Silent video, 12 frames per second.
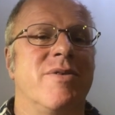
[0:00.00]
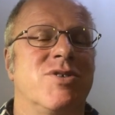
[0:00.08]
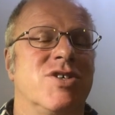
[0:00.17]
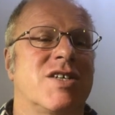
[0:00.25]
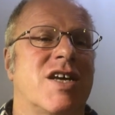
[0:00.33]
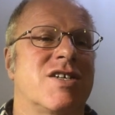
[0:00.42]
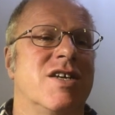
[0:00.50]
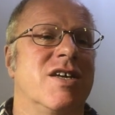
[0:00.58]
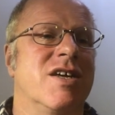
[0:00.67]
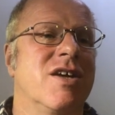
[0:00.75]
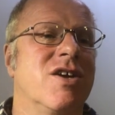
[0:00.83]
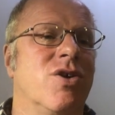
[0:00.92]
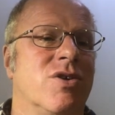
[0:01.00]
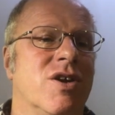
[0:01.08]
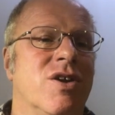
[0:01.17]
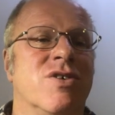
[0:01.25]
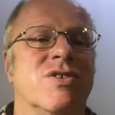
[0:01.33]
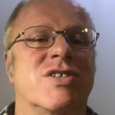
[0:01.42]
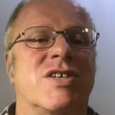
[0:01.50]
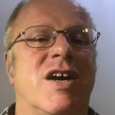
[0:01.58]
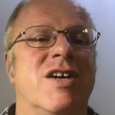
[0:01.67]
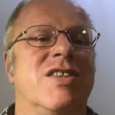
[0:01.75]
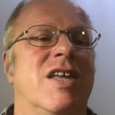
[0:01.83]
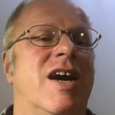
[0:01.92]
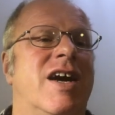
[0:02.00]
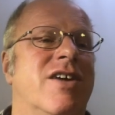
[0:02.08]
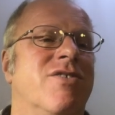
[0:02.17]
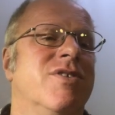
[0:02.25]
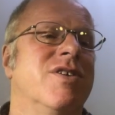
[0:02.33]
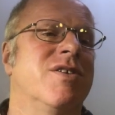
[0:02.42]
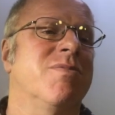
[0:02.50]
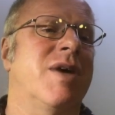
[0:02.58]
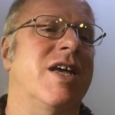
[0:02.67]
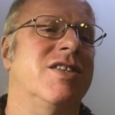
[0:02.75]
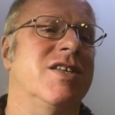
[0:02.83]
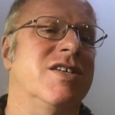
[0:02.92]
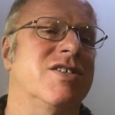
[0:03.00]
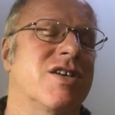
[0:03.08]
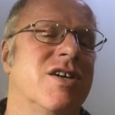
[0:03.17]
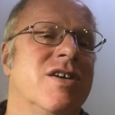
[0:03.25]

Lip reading: which has actually gone alongside the agger and made these